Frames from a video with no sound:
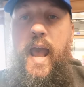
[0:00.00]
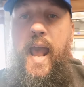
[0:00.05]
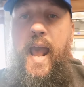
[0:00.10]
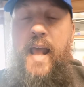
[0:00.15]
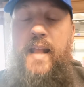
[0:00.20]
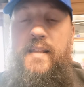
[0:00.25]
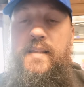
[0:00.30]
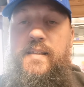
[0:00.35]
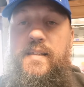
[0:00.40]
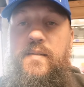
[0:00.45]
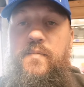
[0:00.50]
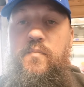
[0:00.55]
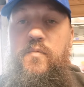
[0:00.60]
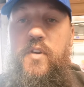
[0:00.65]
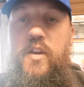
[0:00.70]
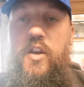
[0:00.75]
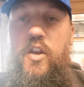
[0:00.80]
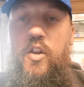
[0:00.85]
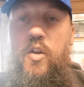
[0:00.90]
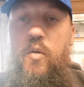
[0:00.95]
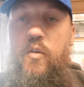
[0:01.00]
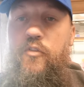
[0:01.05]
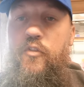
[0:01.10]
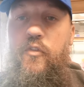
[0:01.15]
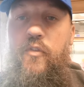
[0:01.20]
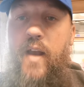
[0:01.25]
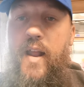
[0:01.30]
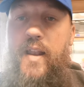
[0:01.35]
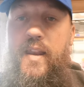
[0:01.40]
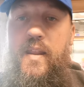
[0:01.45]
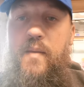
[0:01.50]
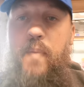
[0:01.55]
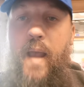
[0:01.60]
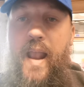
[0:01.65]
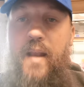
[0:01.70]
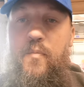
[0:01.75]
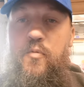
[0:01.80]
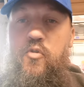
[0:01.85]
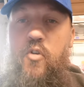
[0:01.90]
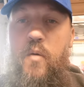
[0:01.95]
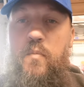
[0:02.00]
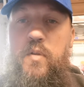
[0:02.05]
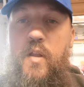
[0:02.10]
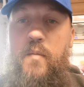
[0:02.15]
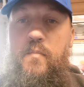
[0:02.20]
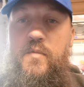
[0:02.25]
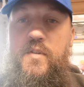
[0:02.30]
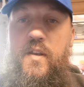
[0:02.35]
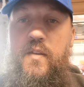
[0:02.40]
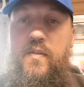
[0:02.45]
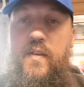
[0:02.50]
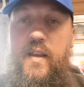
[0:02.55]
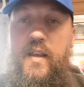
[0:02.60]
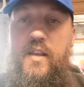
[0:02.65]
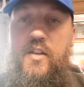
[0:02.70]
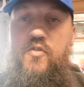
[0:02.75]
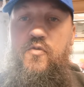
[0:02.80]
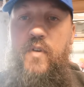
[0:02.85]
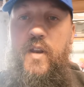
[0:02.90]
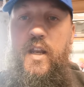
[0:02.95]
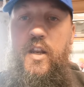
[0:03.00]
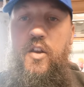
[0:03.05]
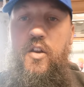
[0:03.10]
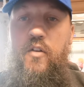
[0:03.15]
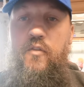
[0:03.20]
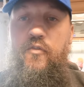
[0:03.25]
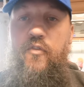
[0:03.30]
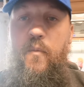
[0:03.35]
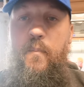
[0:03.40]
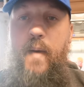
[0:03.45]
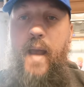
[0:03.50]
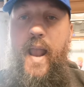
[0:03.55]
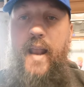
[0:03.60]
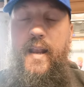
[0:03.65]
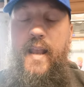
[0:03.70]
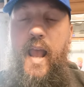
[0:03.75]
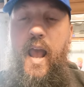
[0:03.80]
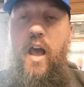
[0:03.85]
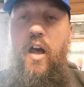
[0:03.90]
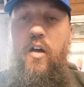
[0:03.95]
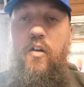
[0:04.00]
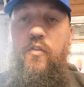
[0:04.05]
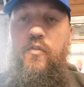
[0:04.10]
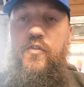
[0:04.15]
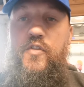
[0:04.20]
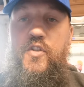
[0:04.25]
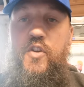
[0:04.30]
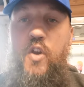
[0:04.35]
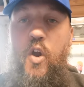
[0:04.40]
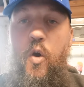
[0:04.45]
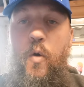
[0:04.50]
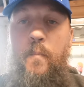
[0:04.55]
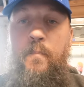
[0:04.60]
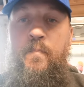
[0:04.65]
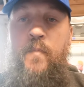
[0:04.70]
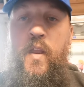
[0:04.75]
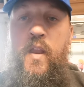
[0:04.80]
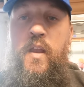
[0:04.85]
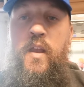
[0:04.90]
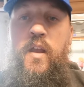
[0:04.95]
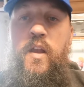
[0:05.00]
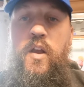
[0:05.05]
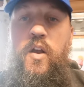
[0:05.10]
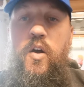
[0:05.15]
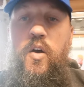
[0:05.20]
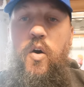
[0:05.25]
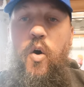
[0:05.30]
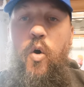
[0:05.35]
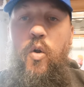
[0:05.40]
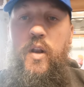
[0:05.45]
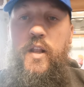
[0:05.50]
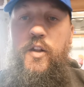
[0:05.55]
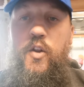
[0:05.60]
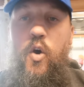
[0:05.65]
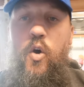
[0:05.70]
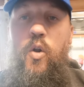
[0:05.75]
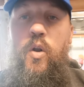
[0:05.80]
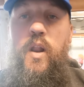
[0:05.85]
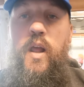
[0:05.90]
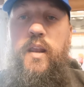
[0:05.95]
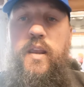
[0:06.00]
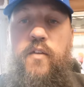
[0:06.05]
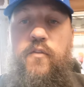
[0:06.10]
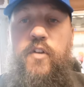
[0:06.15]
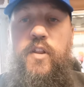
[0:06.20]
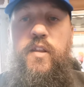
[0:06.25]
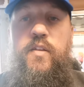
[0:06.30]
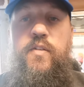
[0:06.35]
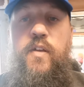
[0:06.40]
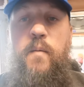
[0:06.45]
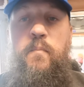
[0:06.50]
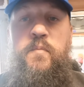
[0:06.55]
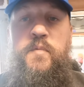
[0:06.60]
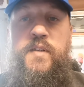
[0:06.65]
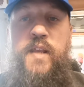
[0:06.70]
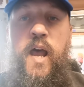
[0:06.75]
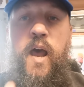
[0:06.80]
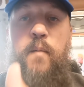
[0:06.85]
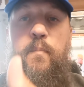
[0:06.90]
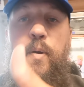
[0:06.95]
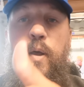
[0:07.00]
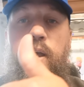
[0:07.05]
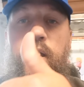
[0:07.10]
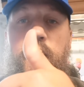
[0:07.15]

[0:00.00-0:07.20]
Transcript: and you know, if you've had any back problems, I think it's really good for back health. So all in all, I give it the thumbs up,